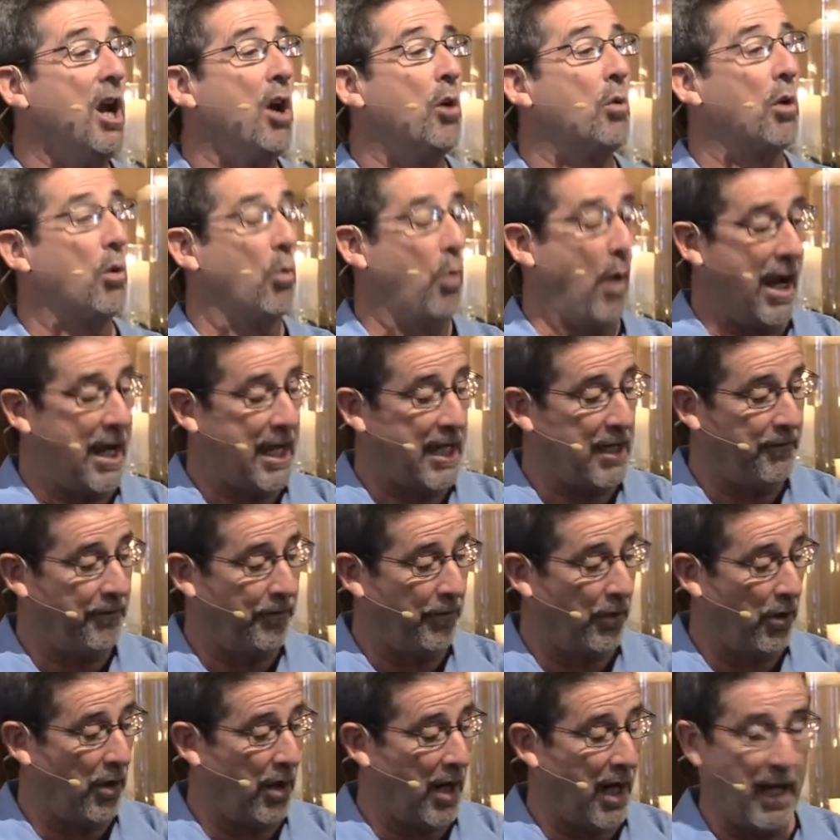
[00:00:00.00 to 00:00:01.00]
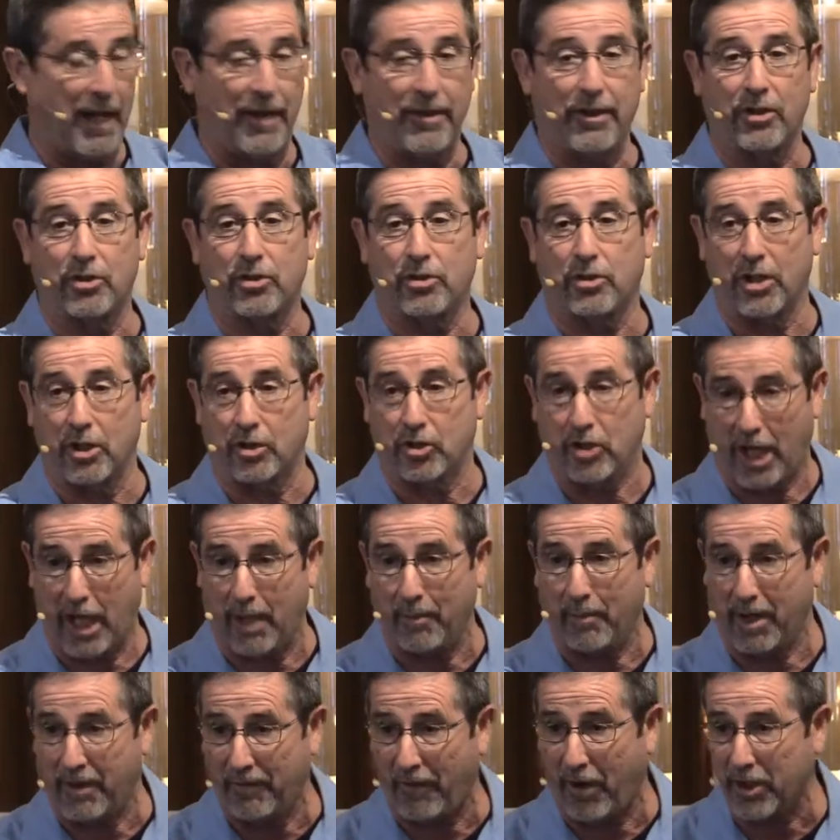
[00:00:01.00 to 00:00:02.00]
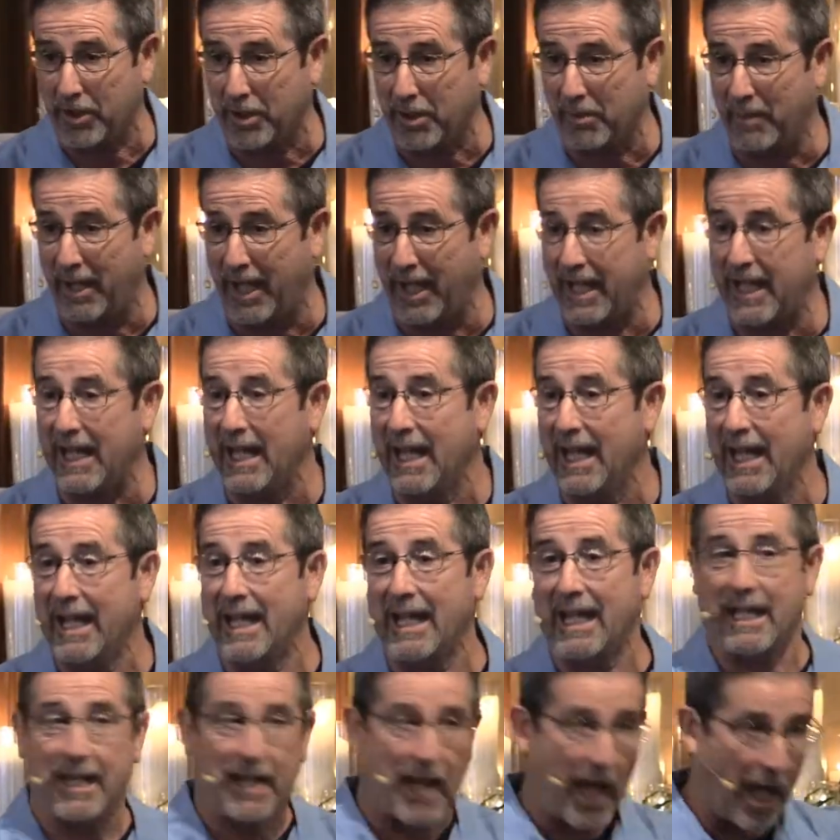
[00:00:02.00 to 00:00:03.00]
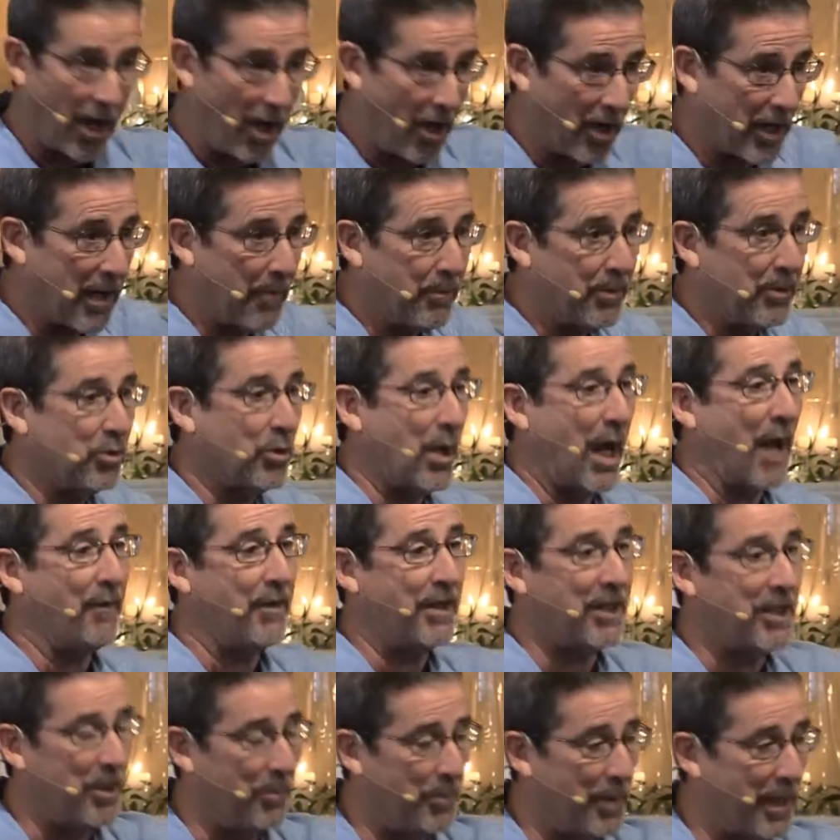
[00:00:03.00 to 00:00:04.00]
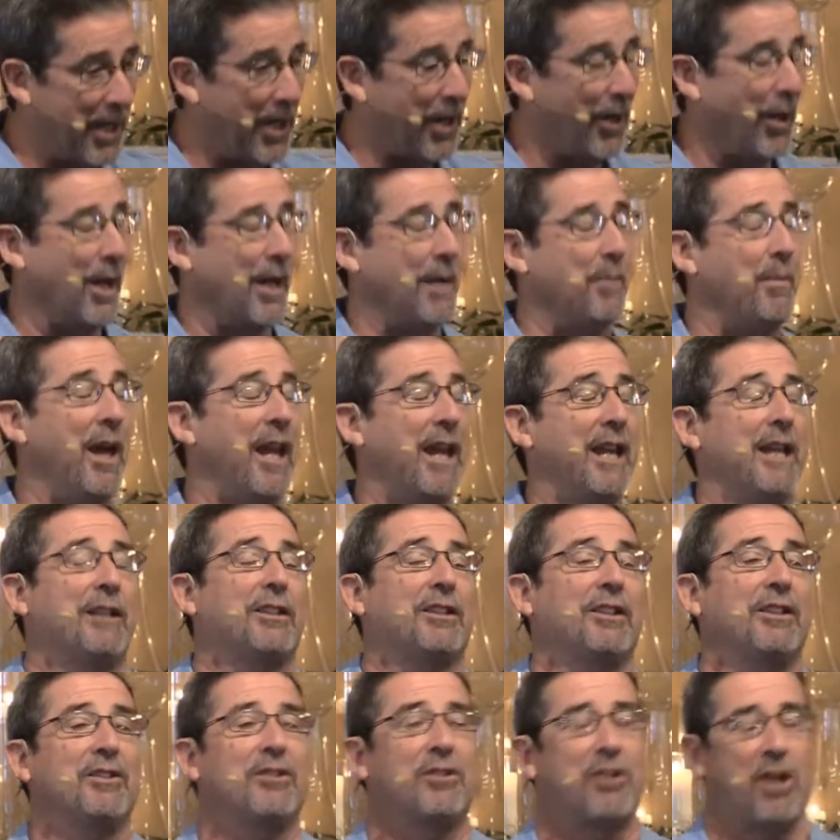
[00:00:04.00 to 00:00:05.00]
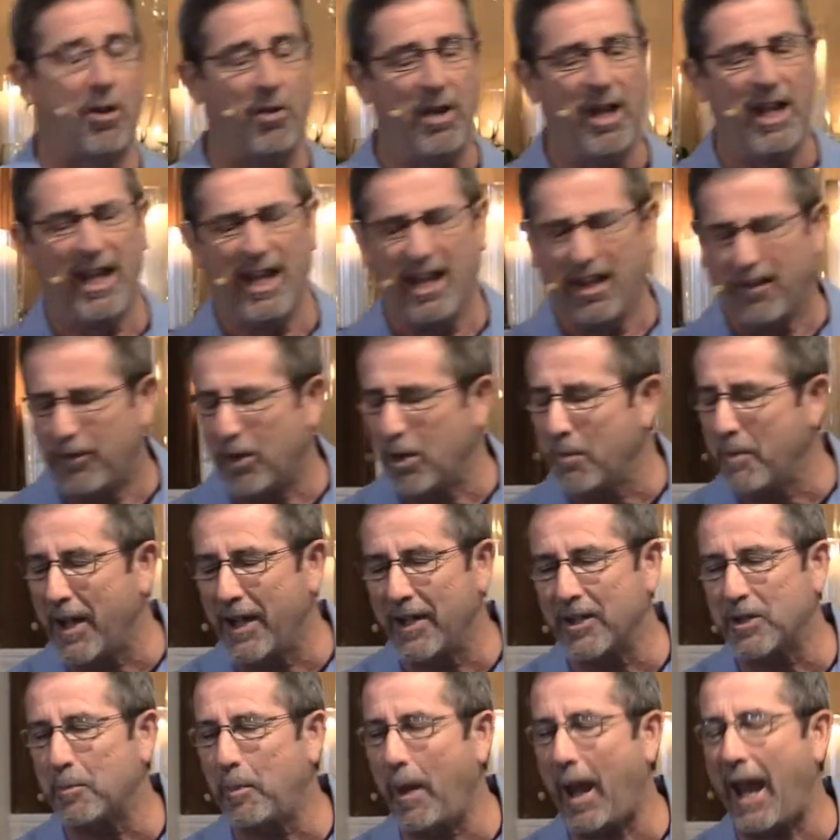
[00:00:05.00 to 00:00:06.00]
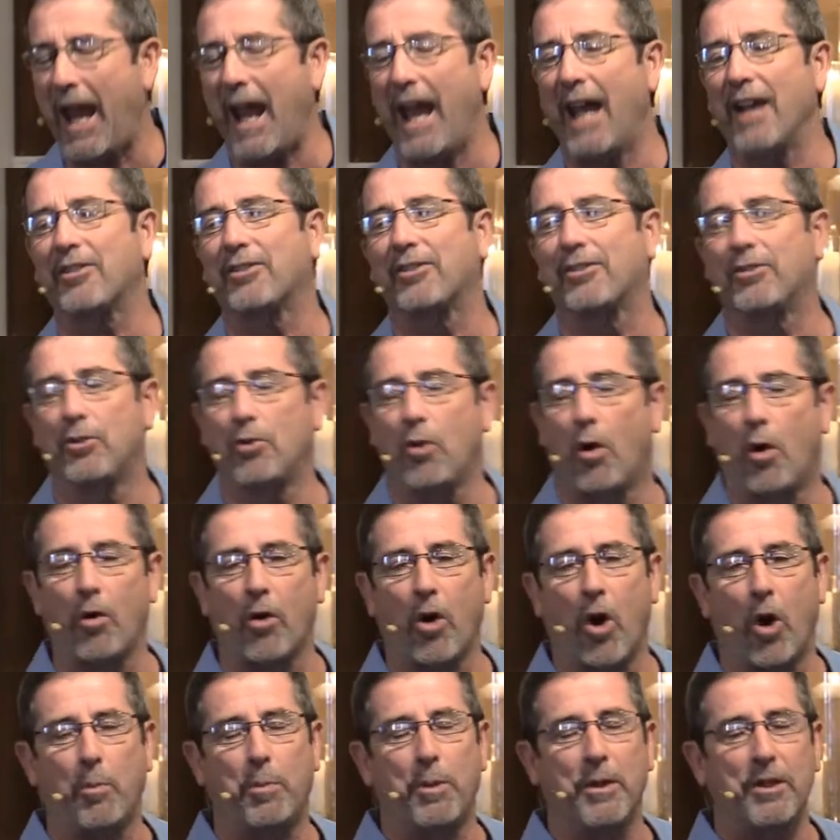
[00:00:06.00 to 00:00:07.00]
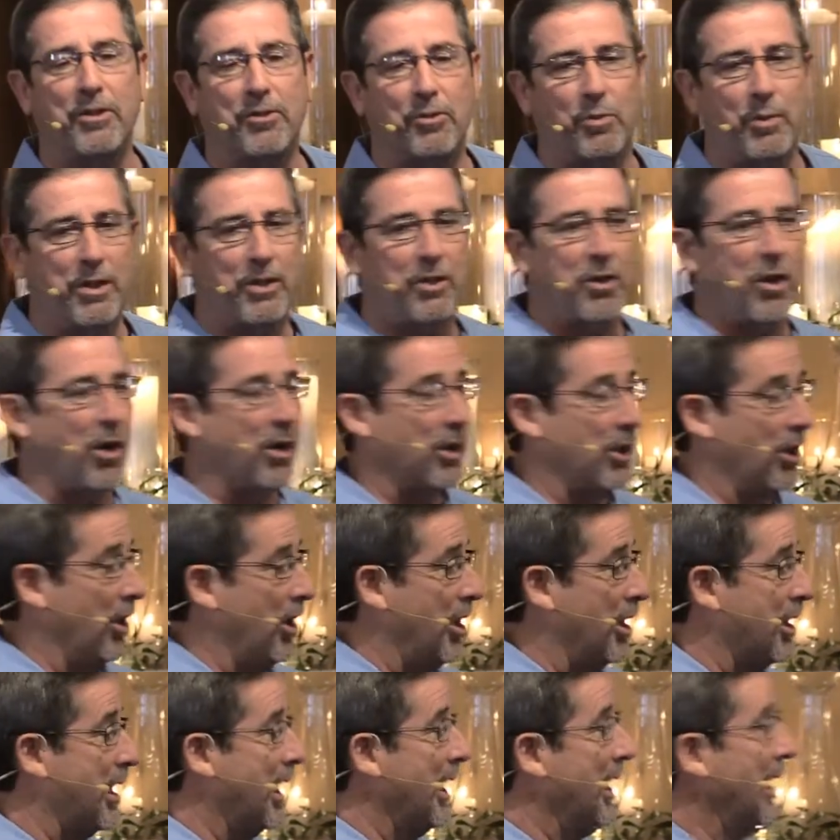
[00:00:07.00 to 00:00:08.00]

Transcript: We're waiting for uh, the, the chairman of our committee. He got hung up in traffic, he'll be here any minute. And so a few minutes pass, door opens, we turn and look.